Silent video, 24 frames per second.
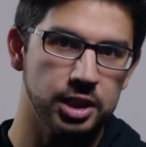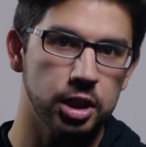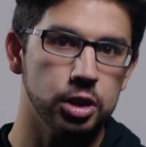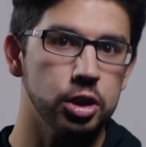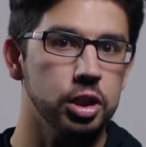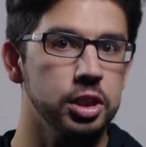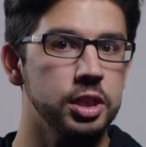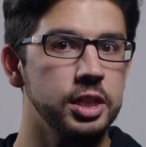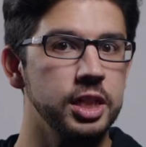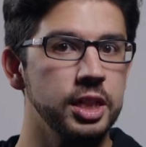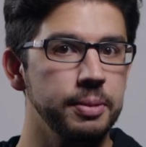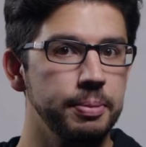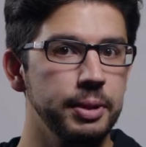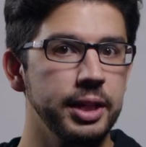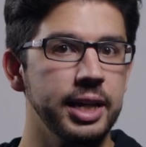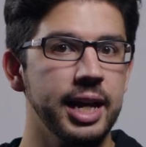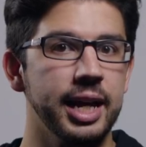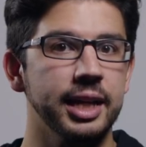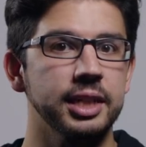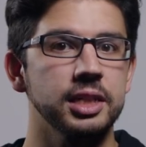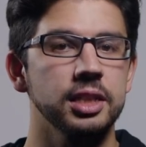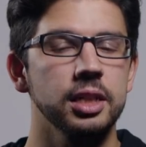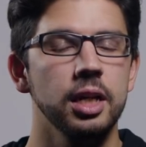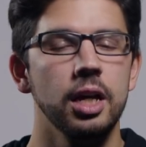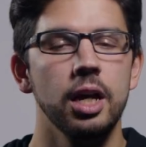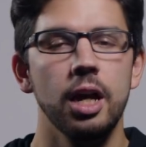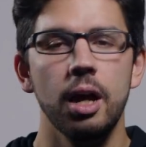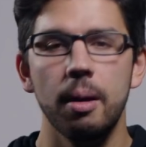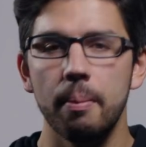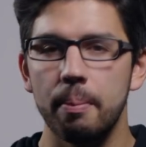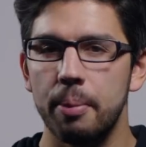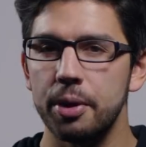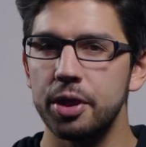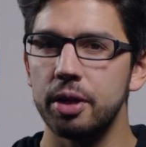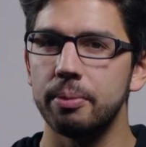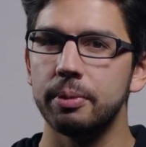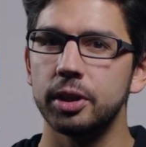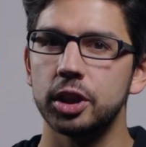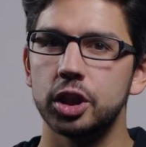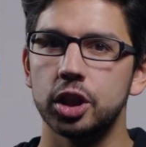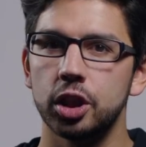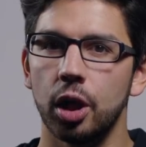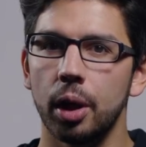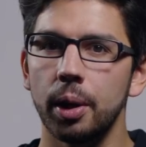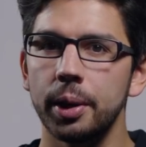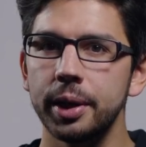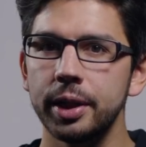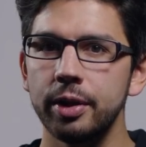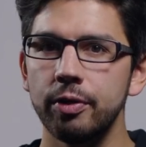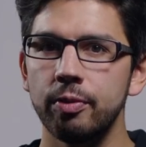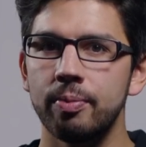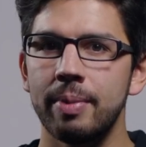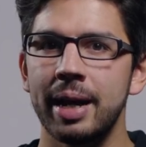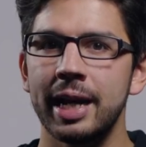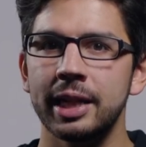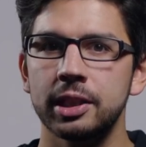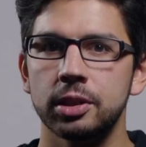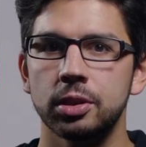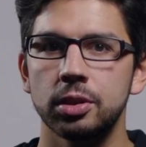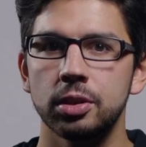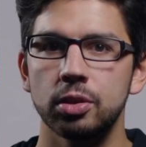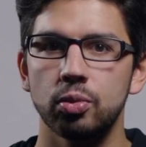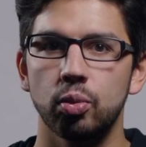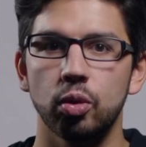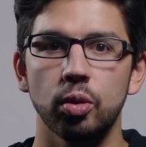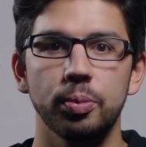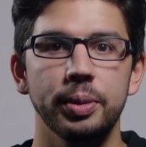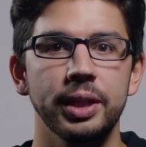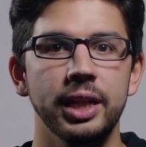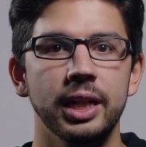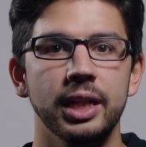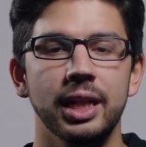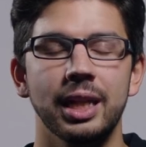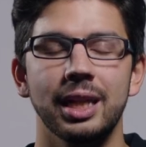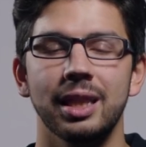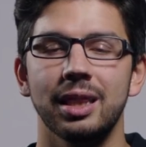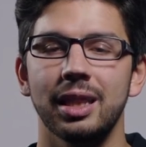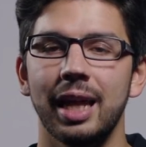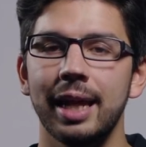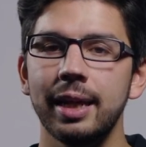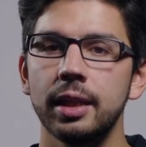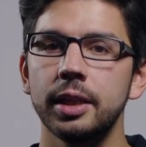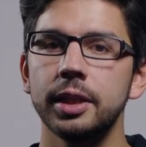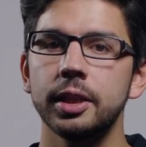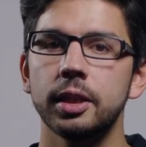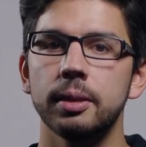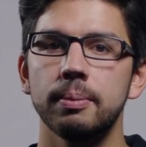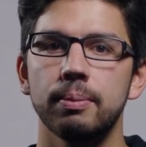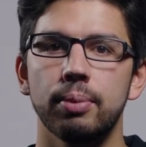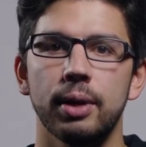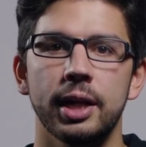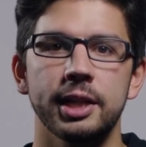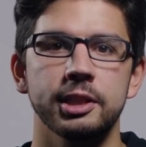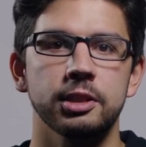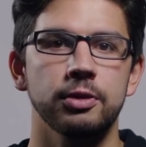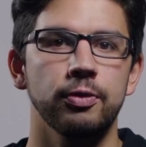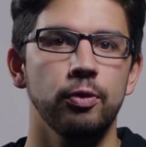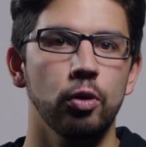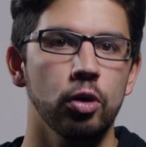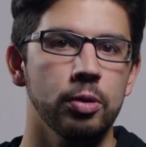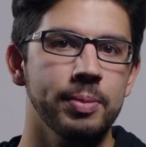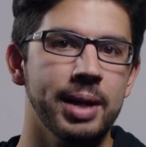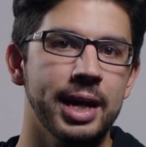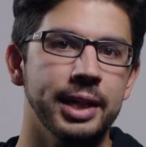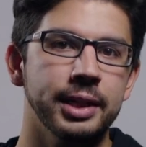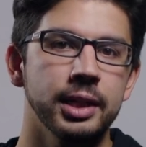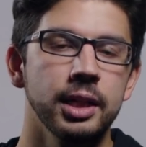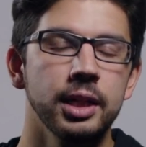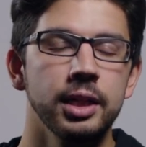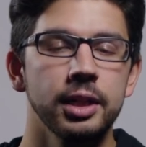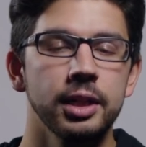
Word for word: such as DPX, but the majority of masters will be in a lightly compressed format,